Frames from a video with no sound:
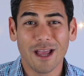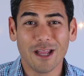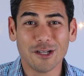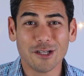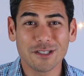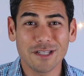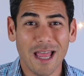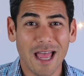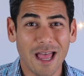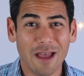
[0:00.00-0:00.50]
and
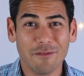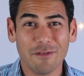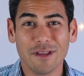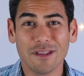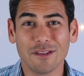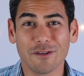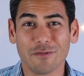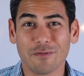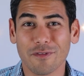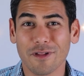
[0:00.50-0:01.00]
just
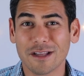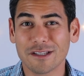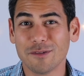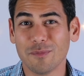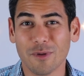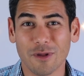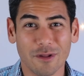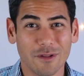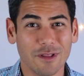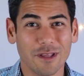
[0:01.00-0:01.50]
having the
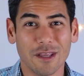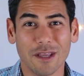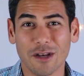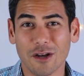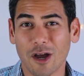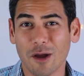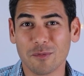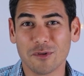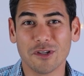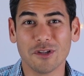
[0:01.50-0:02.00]
flexibility
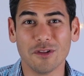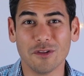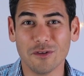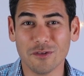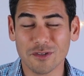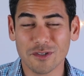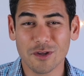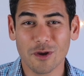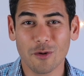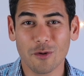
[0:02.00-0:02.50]
and option to
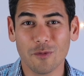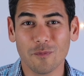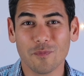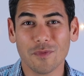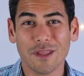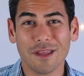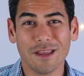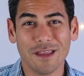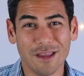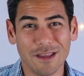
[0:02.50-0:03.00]
do so
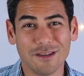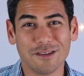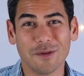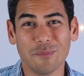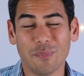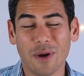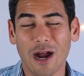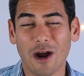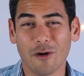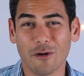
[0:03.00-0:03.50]
is
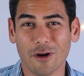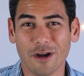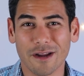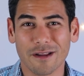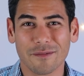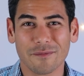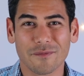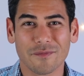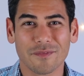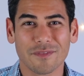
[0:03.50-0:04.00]

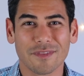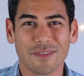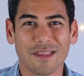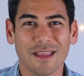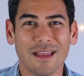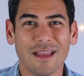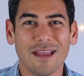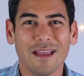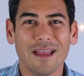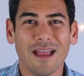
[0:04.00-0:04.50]
empowering.
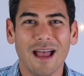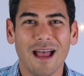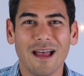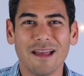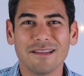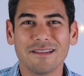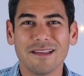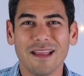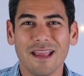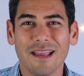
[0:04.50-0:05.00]

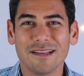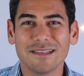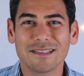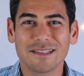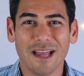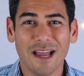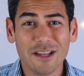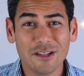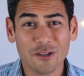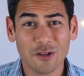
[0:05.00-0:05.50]
As a
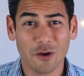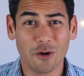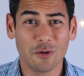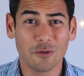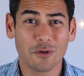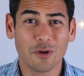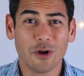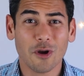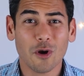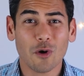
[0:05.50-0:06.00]
side
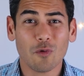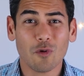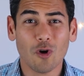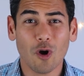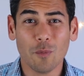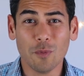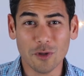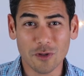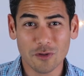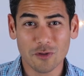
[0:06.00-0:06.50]
note, we're
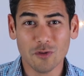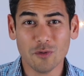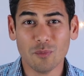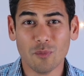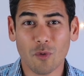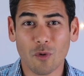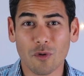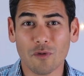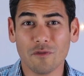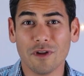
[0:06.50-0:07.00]
hoping to do
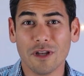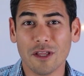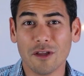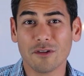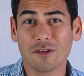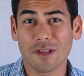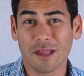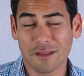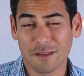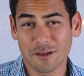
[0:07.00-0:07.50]
more
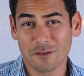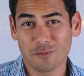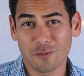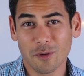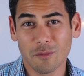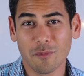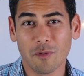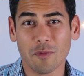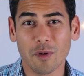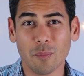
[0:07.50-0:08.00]
videos like this
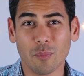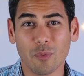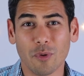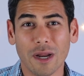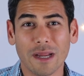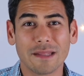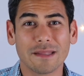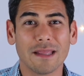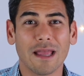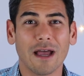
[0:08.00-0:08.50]
one where we
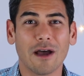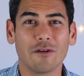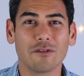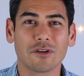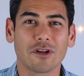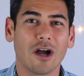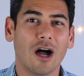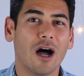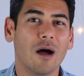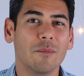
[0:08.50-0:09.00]
break down
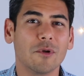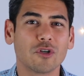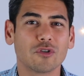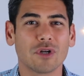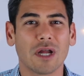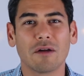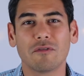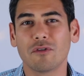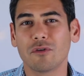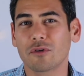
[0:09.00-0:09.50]
common
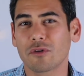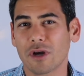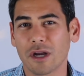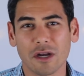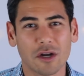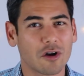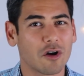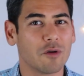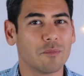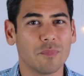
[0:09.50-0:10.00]
travel
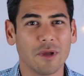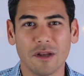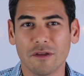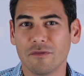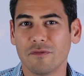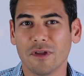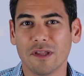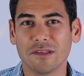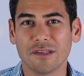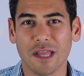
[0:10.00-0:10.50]
credit card
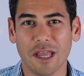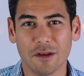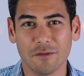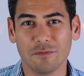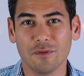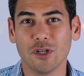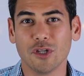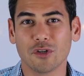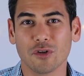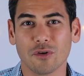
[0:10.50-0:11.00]
benefits and
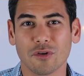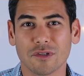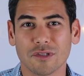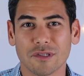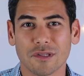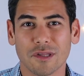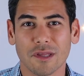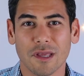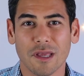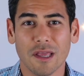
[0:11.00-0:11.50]

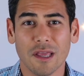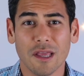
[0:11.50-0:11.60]
features.